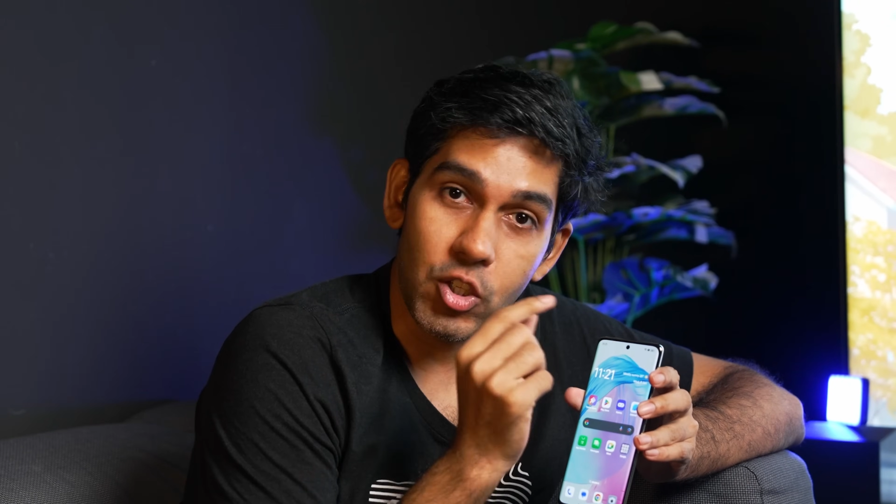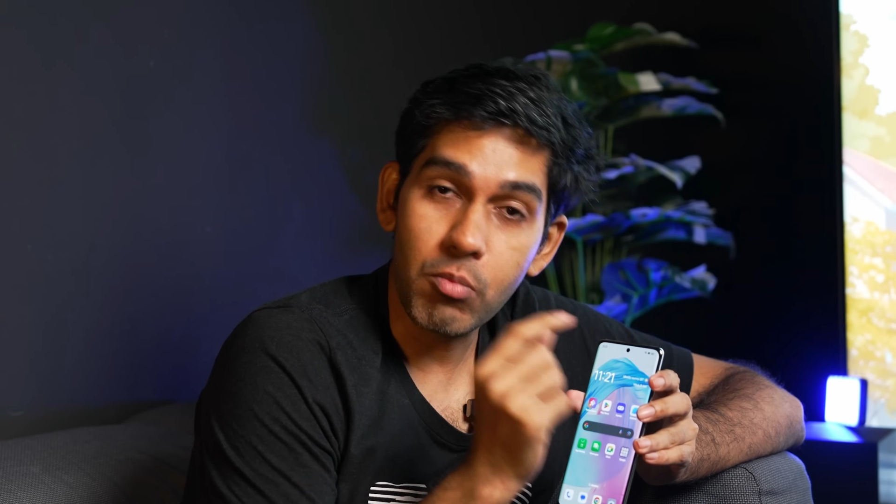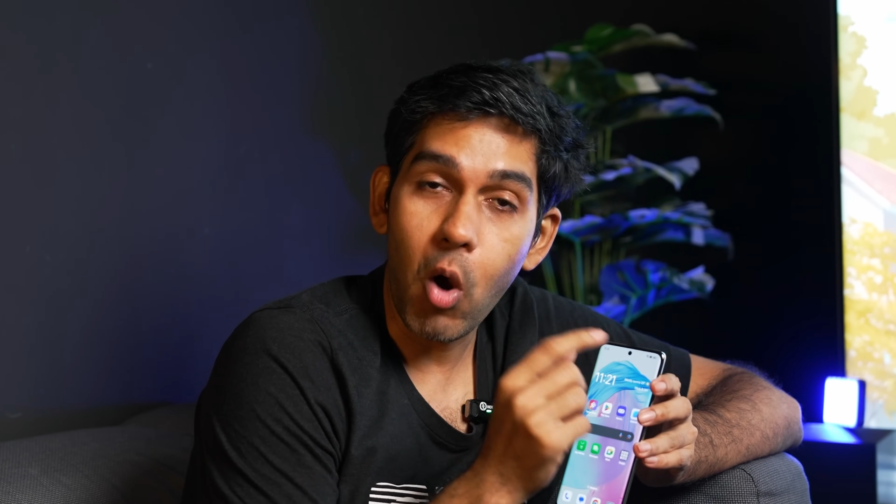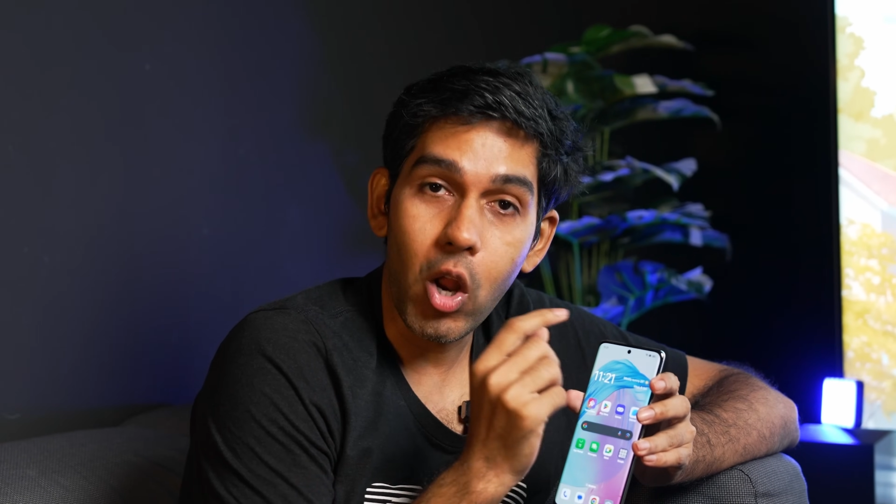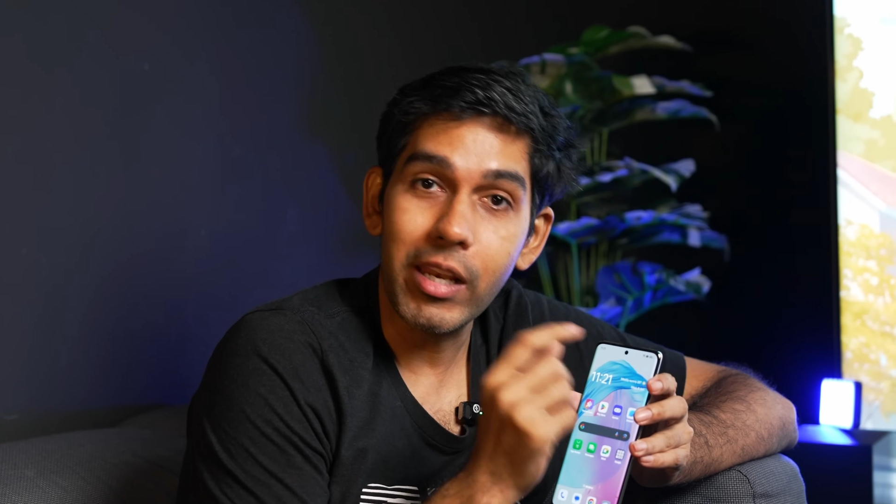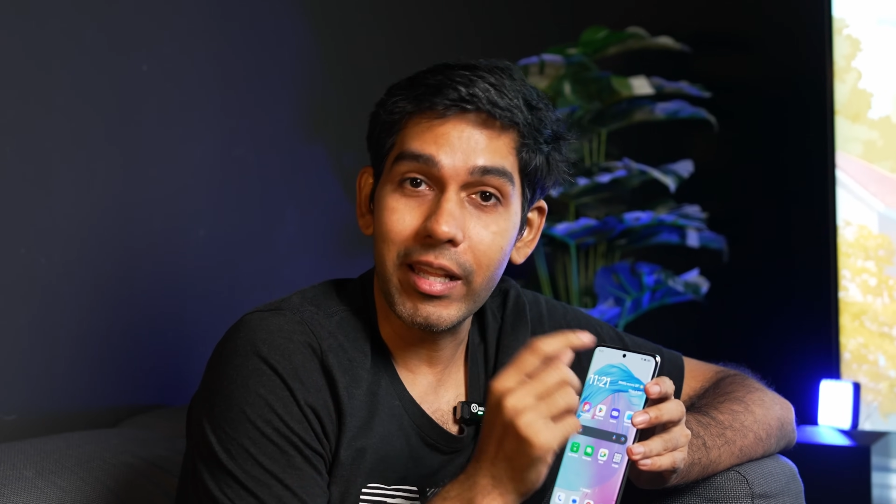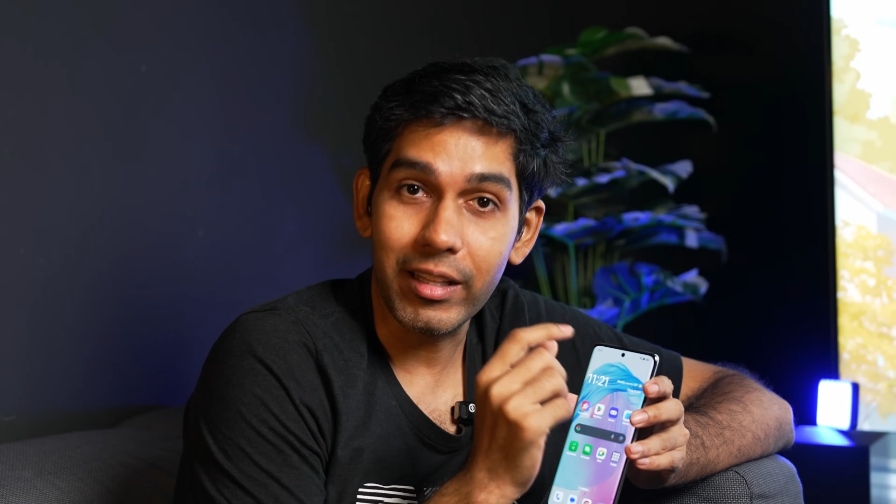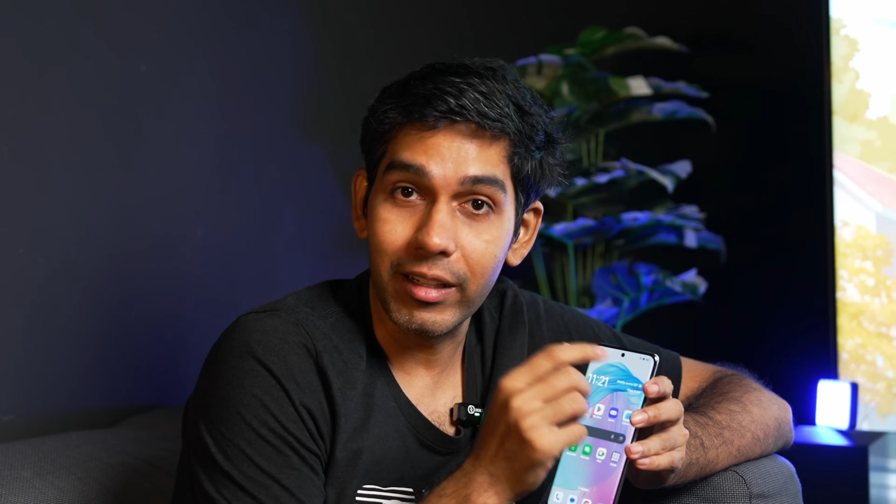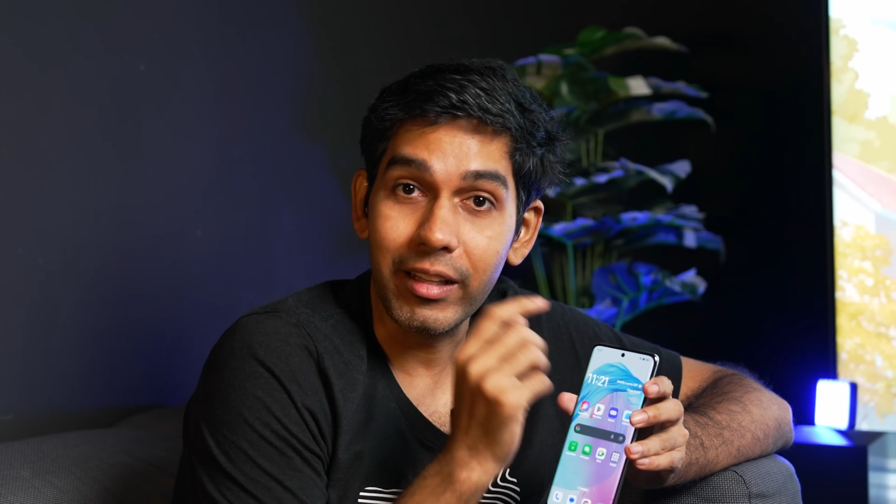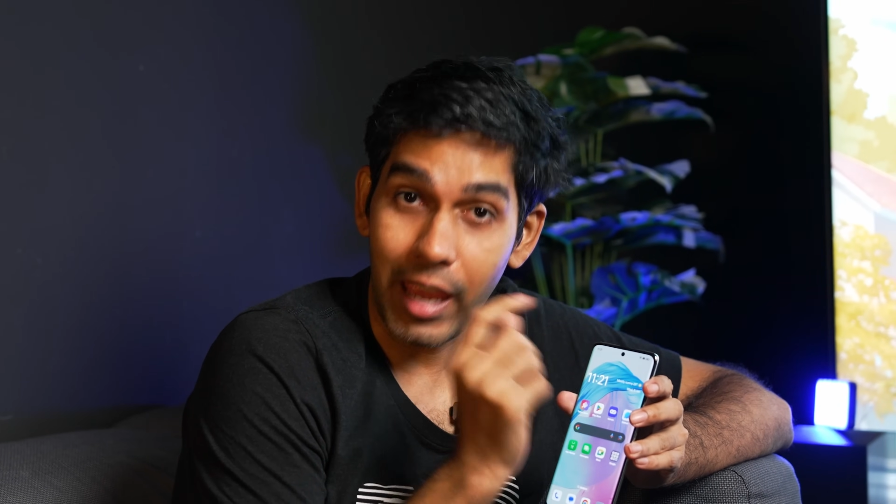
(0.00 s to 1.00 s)
small
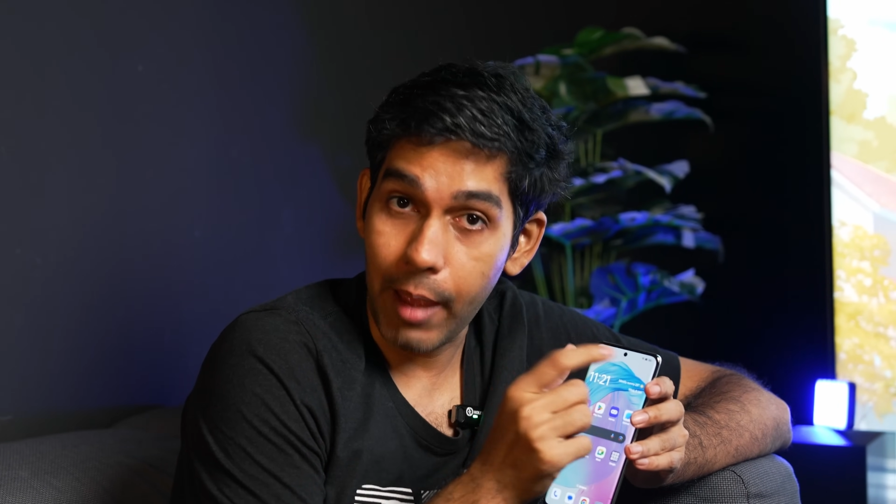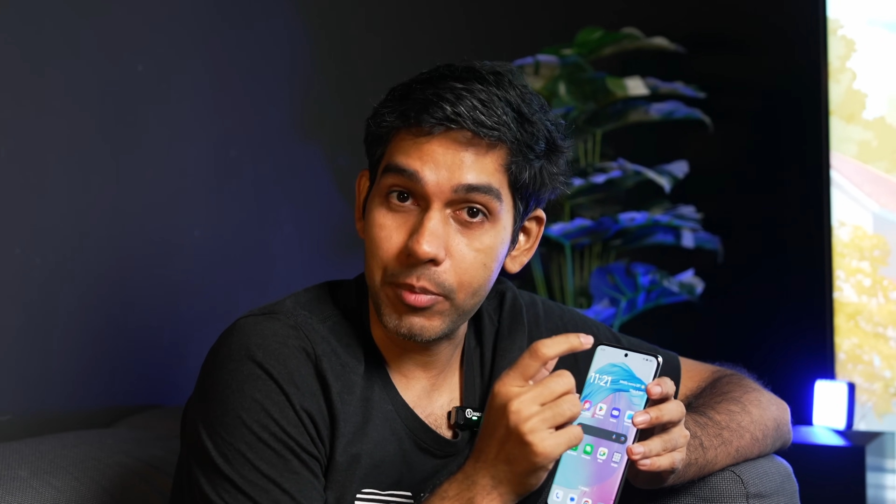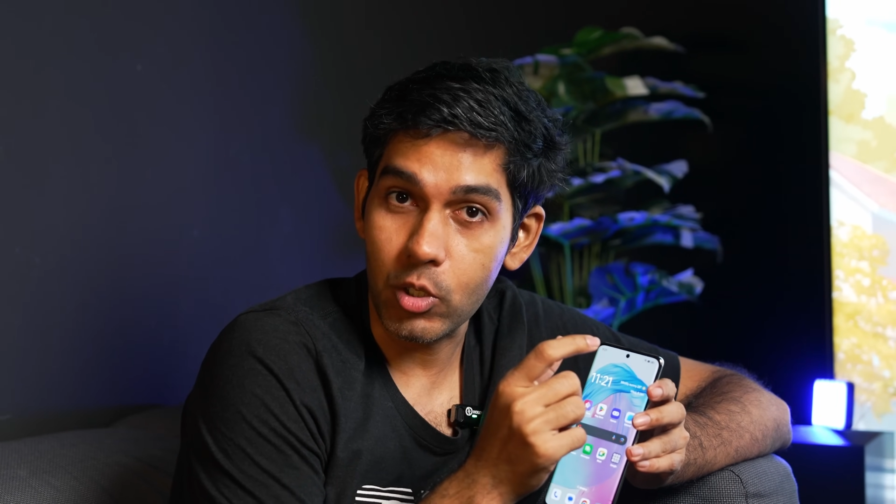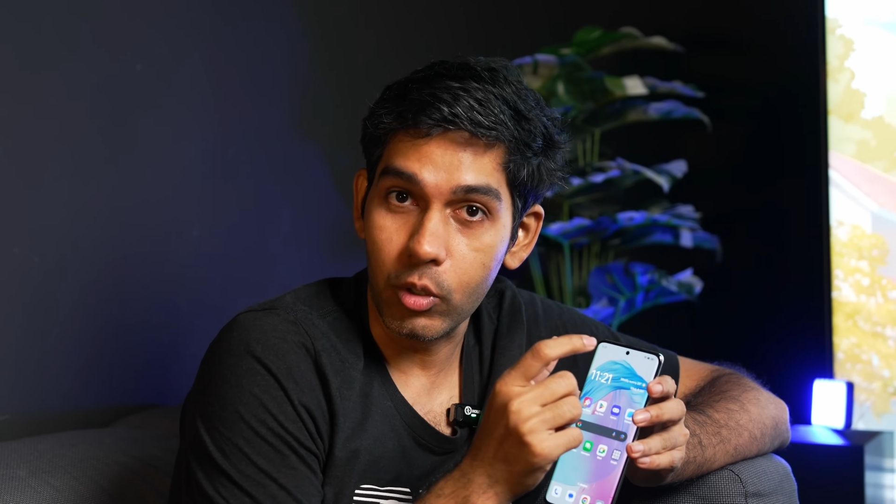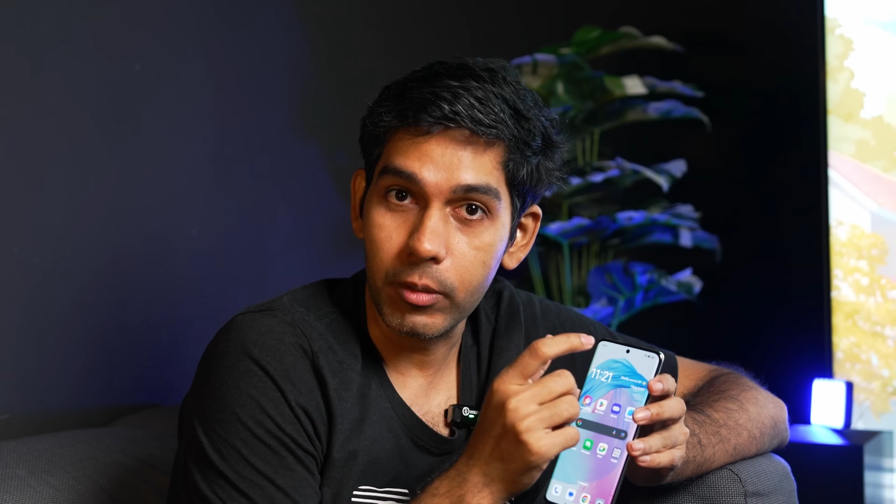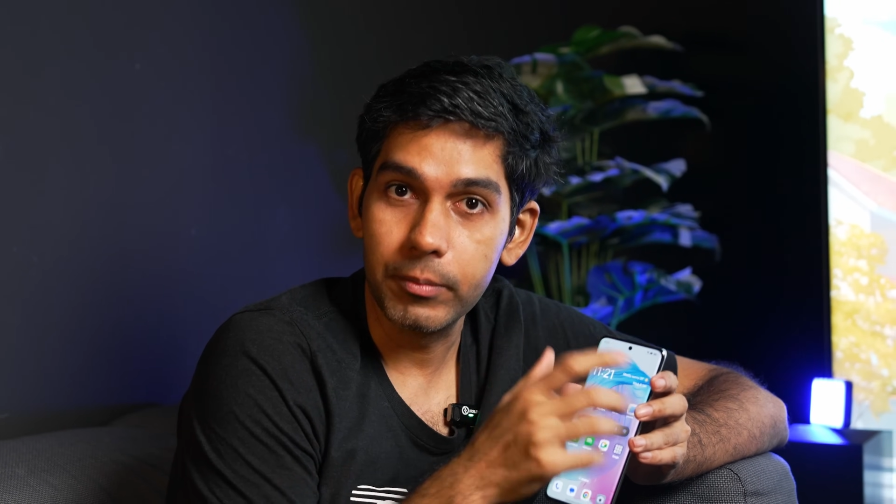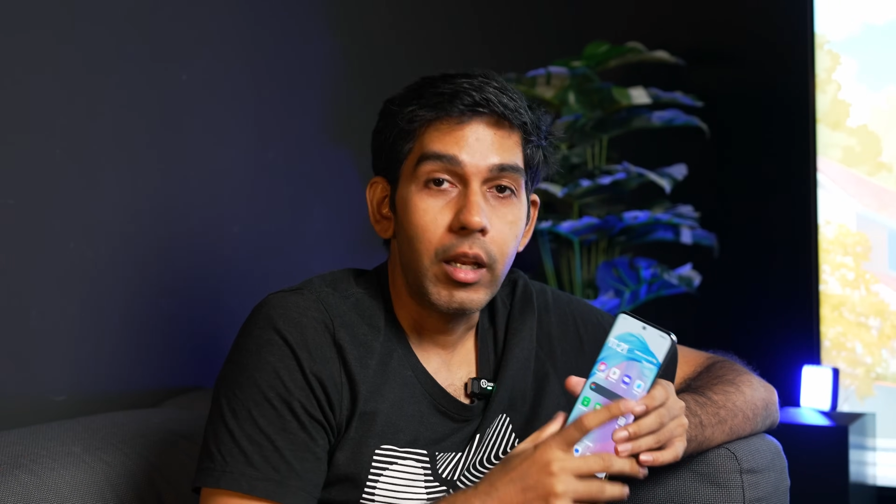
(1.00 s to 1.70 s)
little capsule.